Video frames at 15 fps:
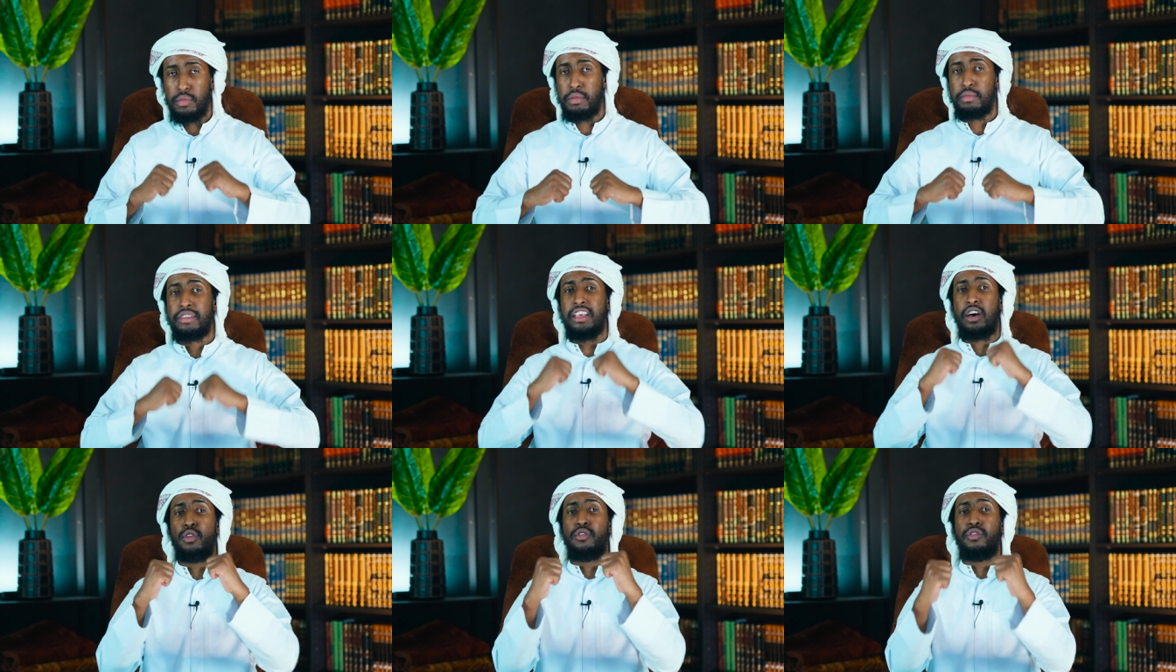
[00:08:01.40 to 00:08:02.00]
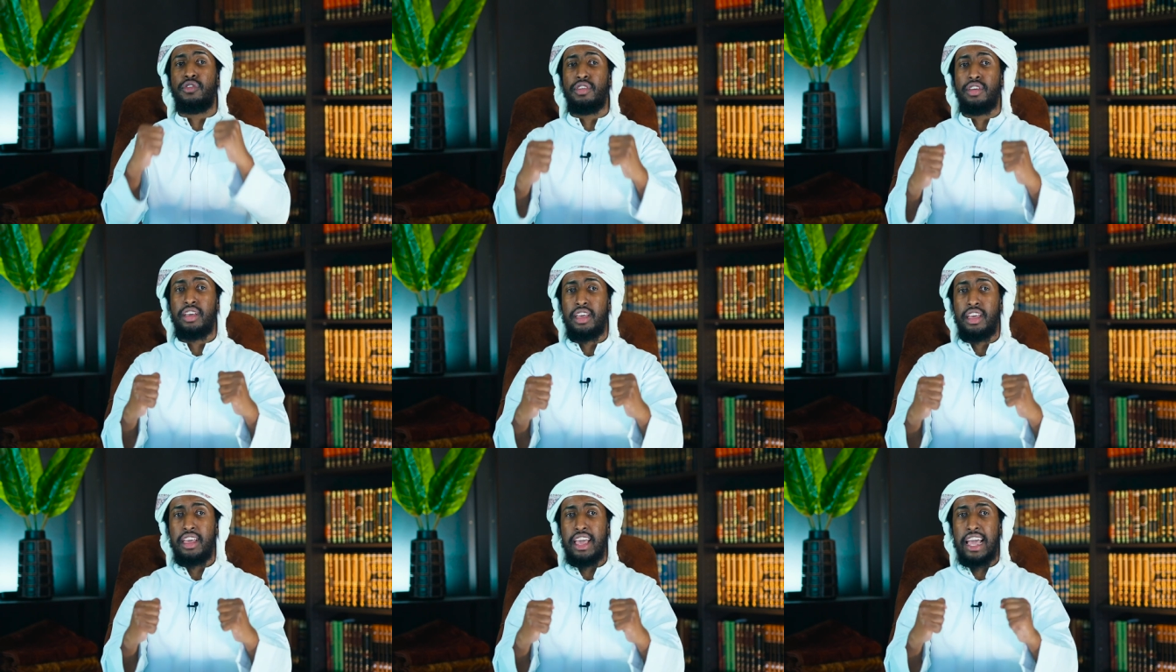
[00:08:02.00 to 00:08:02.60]
himself
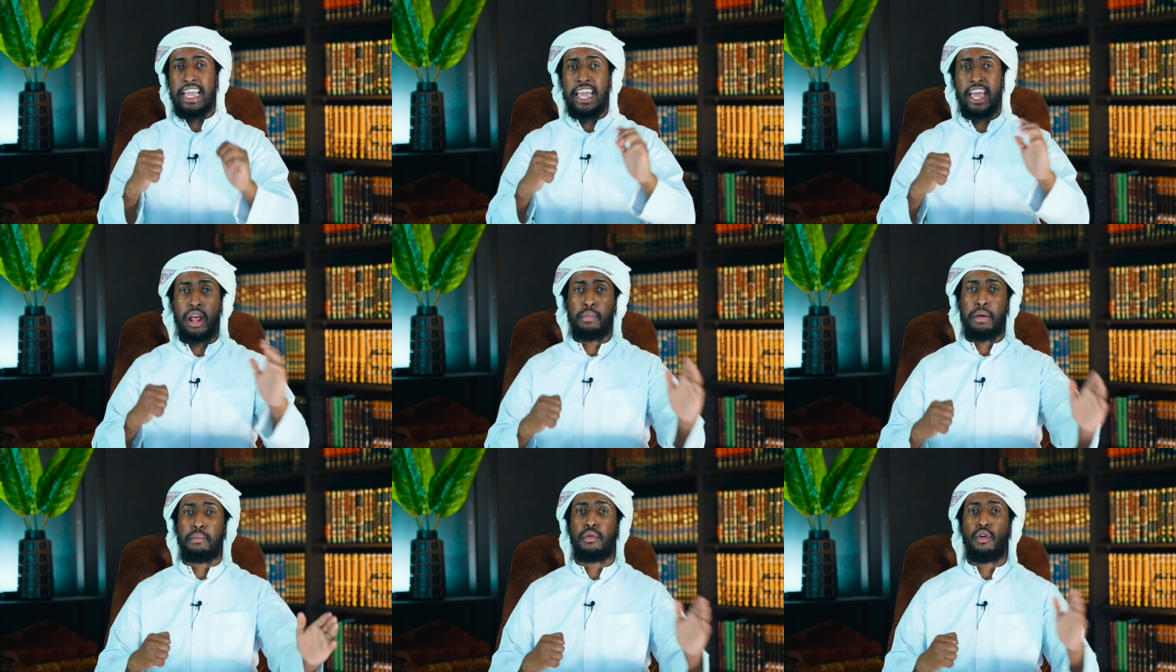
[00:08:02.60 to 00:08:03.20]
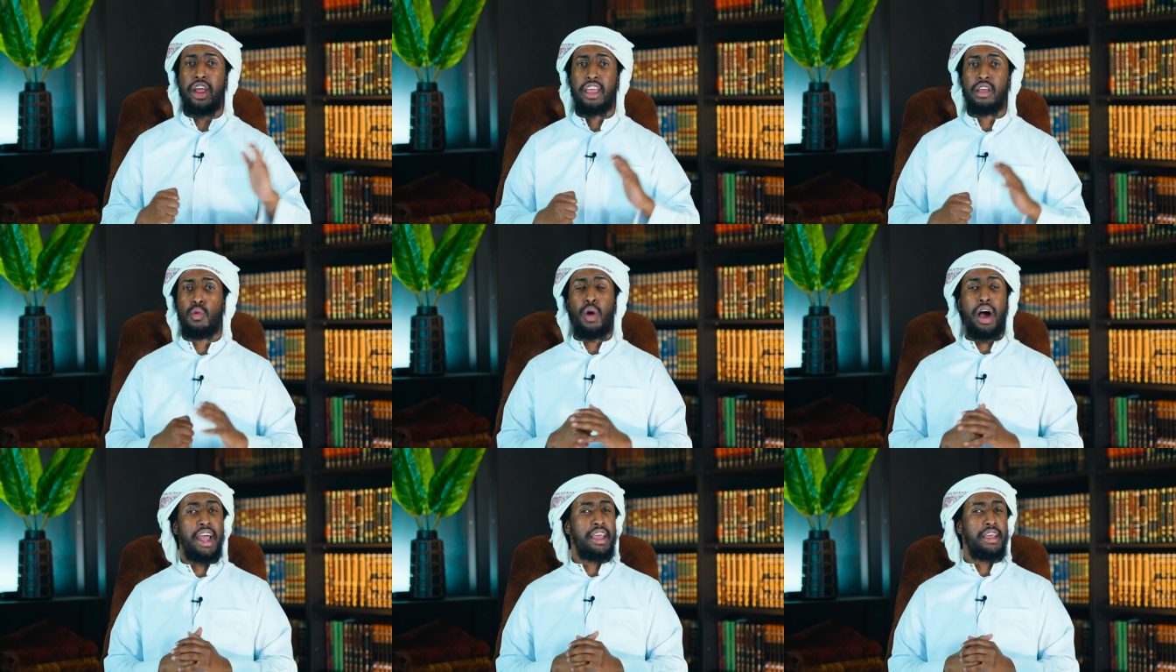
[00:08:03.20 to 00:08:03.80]
and get up and pray.
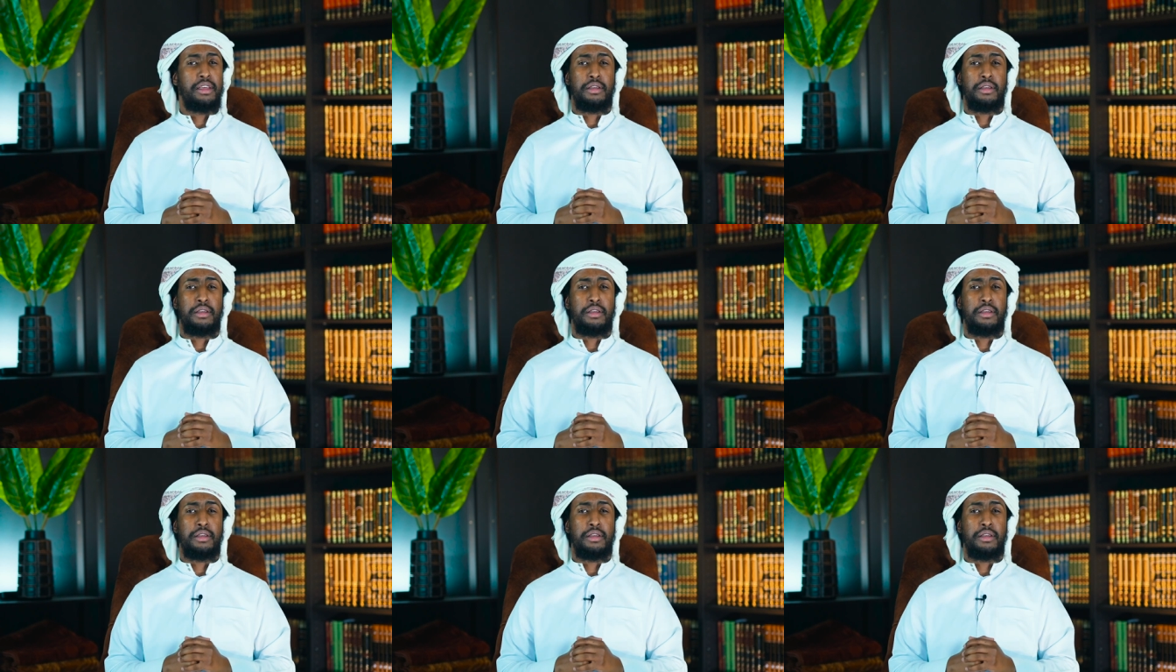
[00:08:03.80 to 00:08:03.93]
Why?